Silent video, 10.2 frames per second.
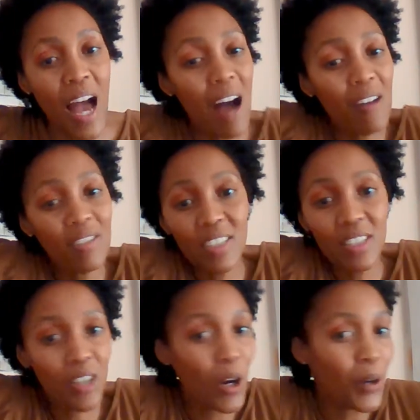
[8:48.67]
How's
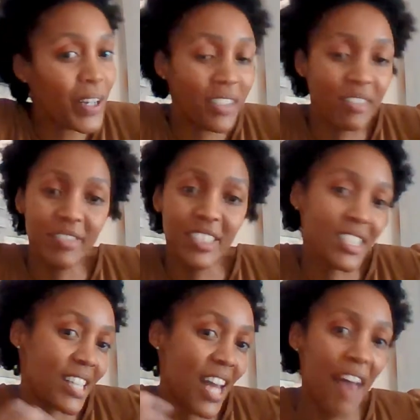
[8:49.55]
it going?
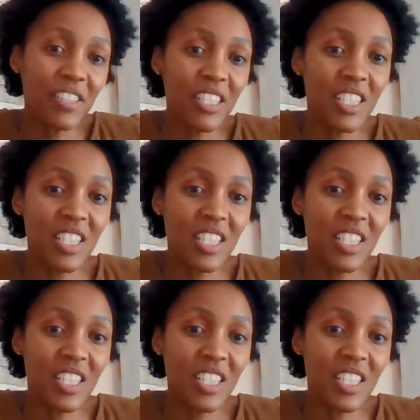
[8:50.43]
Just have a